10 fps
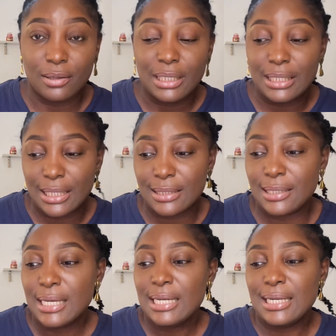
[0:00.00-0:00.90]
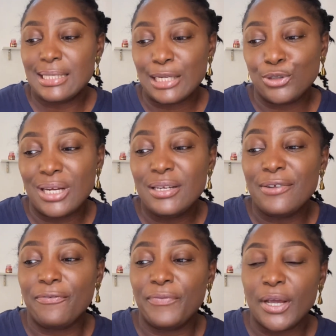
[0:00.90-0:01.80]
Yes, there's actually the
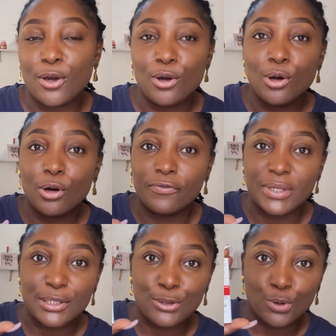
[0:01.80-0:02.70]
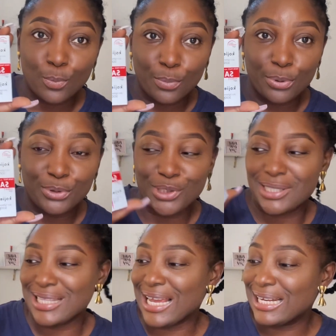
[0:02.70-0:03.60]
fake of this soap, just
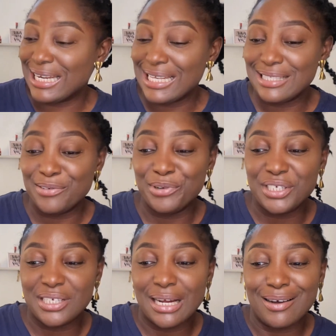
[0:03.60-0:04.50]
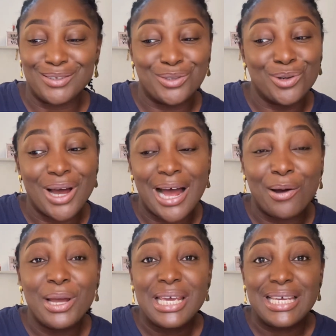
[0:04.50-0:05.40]
like there's the original. You know how
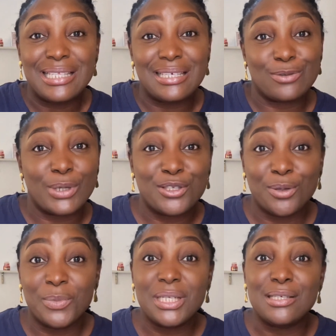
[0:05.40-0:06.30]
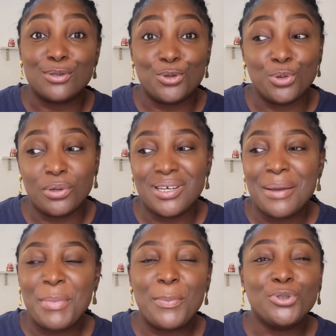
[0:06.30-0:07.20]
it is when something is good,
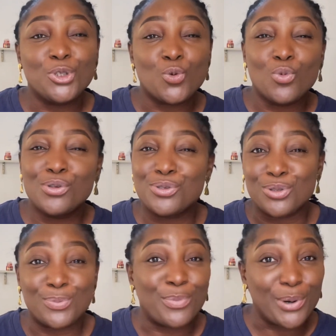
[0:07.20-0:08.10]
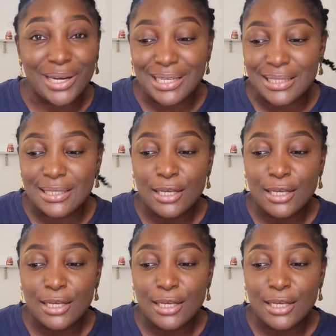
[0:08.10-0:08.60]
people just want to spoil it.